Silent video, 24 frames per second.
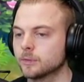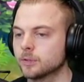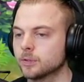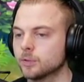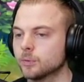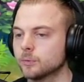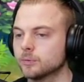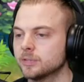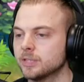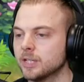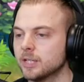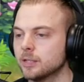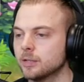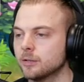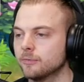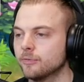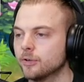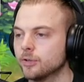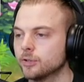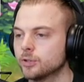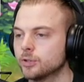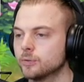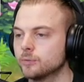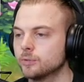you want to say your
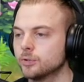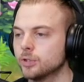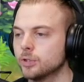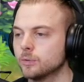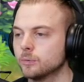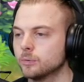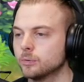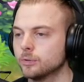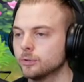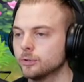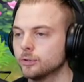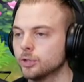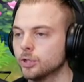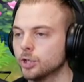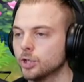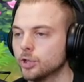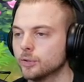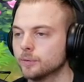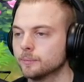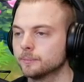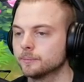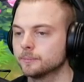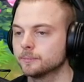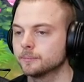fortune too?
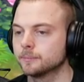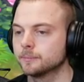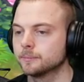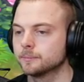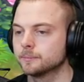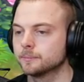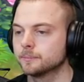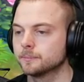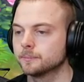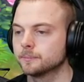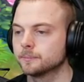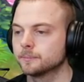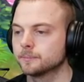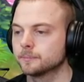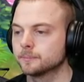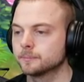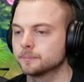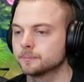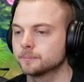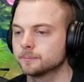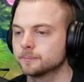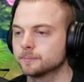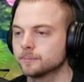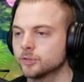No.
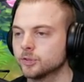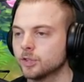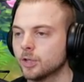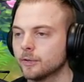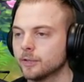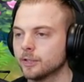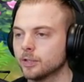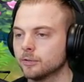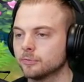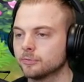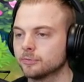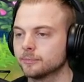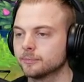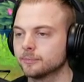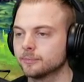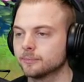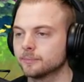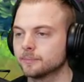Sorry, love.